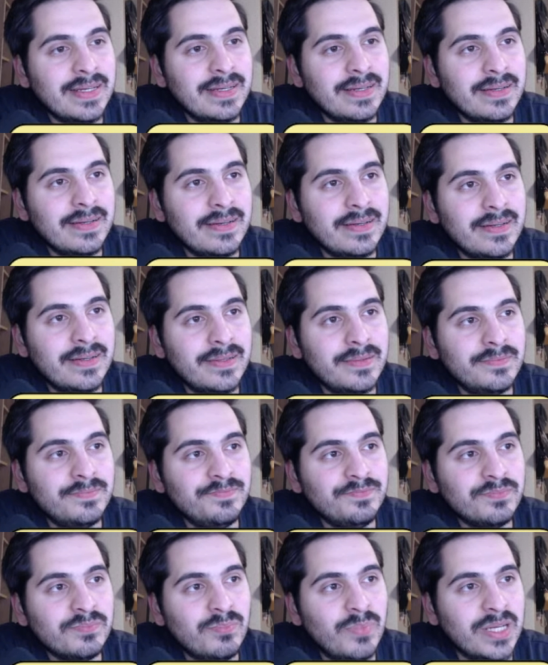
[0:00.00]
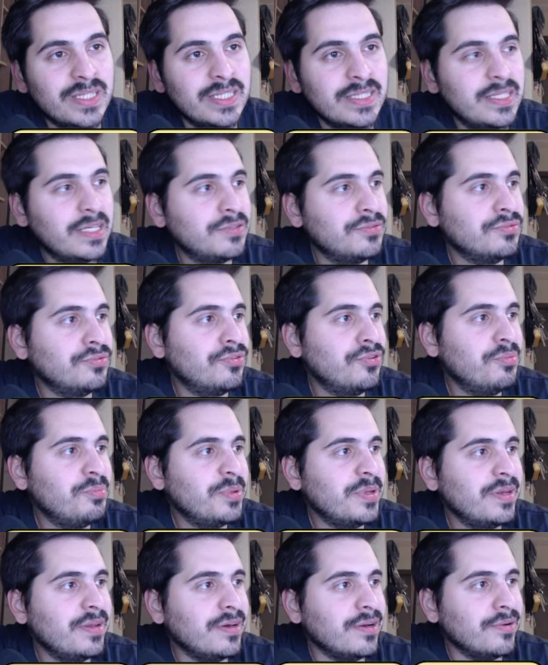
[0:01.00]
Mateta to
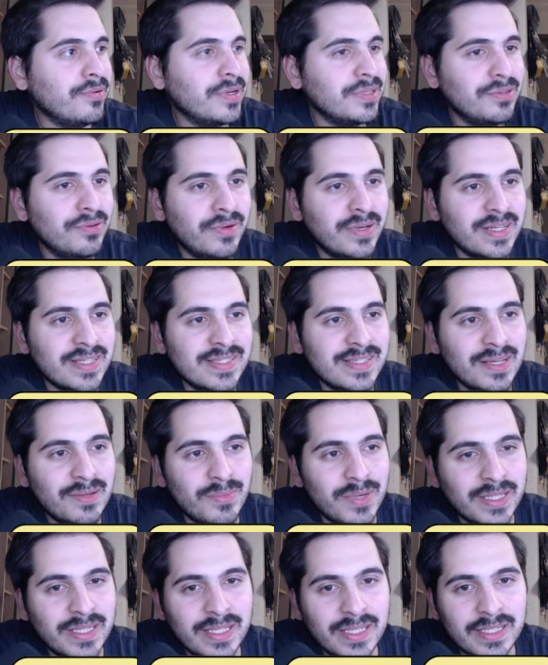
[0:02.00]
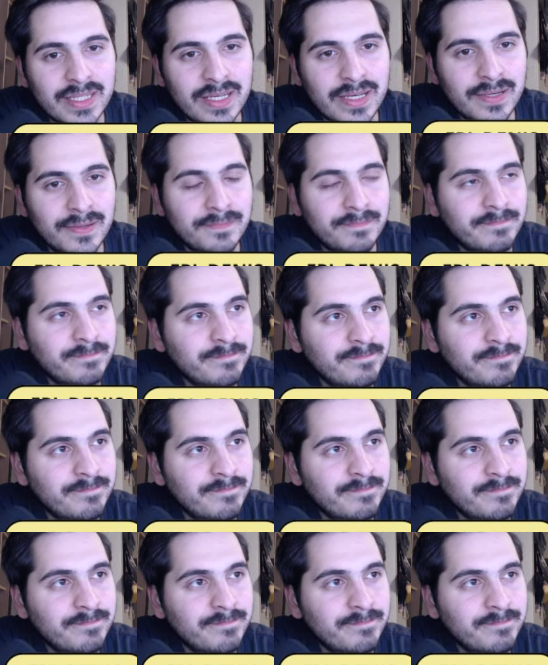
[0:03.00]
Krupi, no, I don't want to sell Mateta.